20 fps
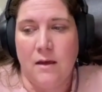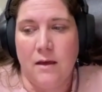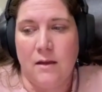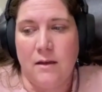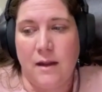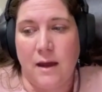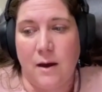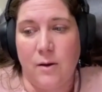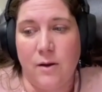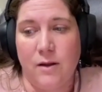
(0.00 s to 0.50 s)

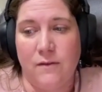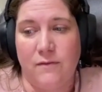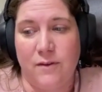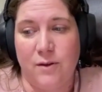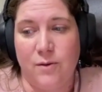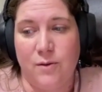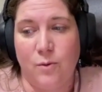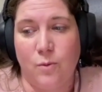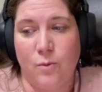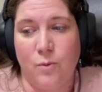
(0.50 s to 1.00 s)
Now, if
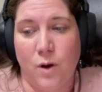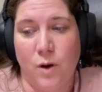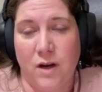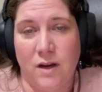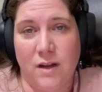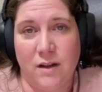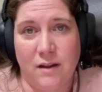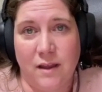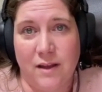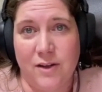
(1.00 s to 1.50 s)
you want
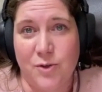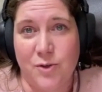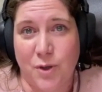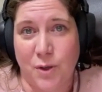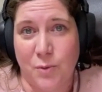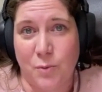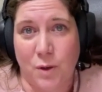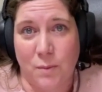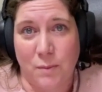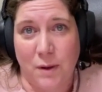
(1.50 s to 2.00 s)
to like
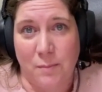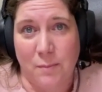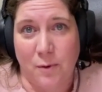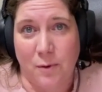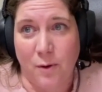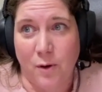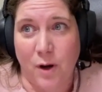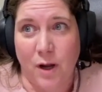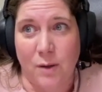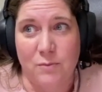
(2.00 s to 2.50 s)
join one of my
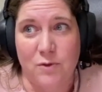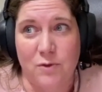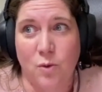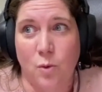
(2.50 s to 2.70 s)
programs,